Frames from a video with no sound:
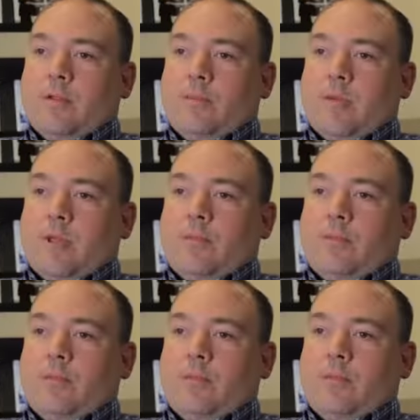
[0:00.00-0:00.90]
The
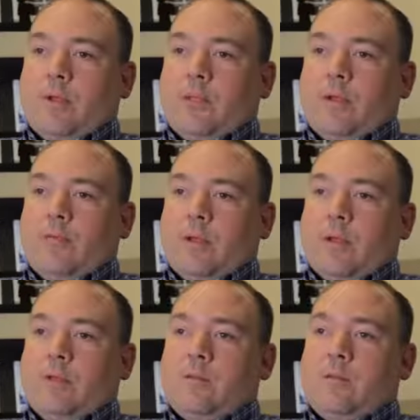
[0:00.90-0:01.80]
main thing with
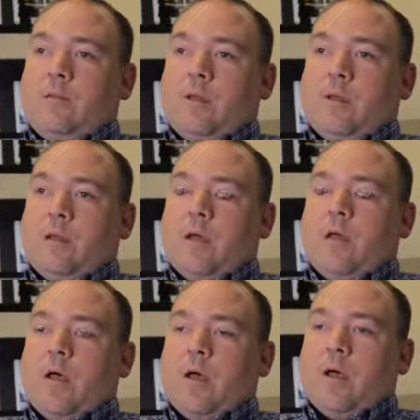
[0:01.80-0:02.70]
me is
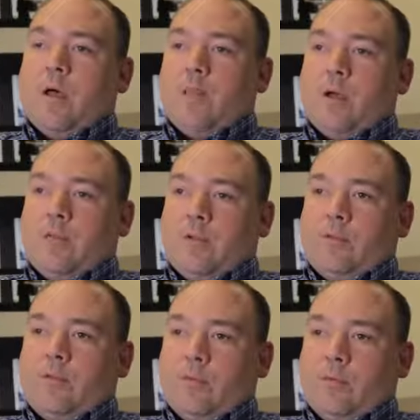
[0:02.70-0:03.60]
I'm
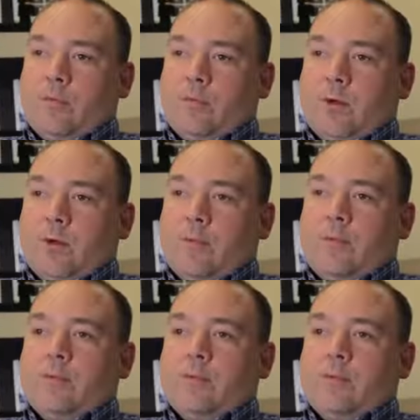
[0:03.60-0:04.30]
having to